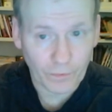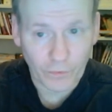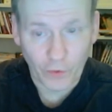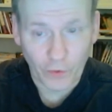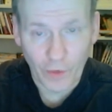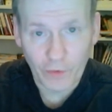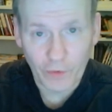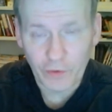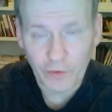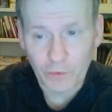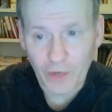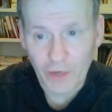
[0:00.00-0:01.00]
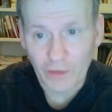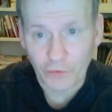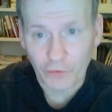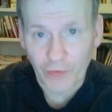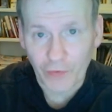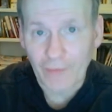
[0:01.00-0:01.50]
So there is an objective
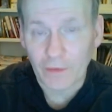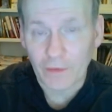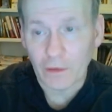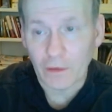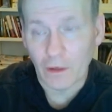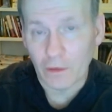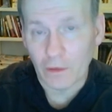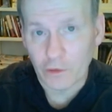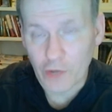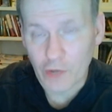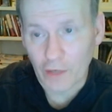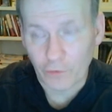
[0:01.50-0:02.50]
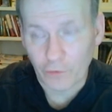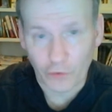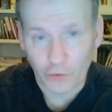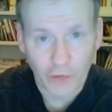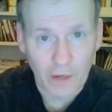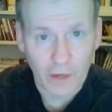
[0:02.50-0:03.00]
standard to check if you're
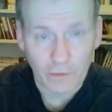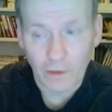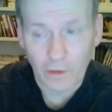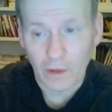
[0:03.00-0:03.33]
saved.